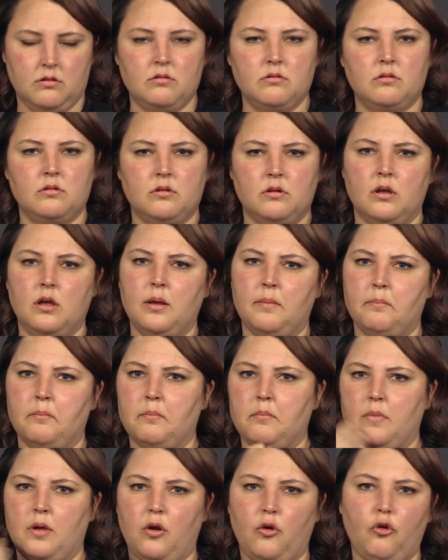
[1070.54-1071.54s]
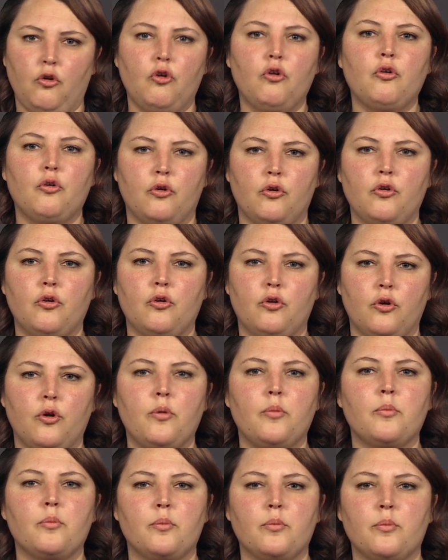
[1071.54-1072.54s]
resolution,
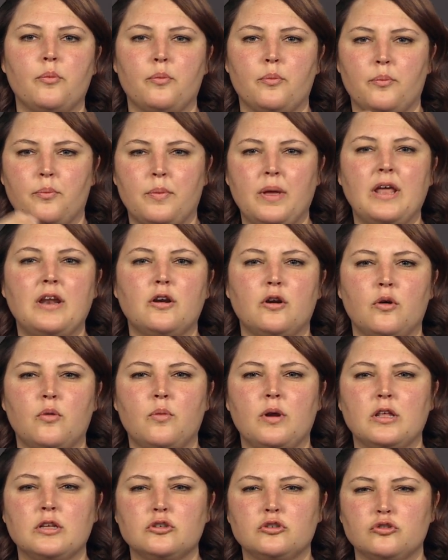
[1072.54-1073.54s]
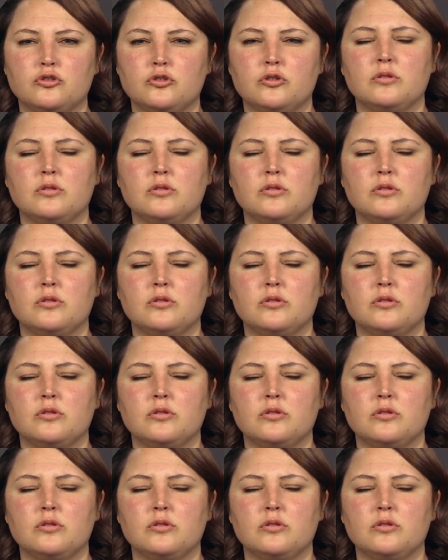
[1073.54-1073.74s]
therefore better quality picture.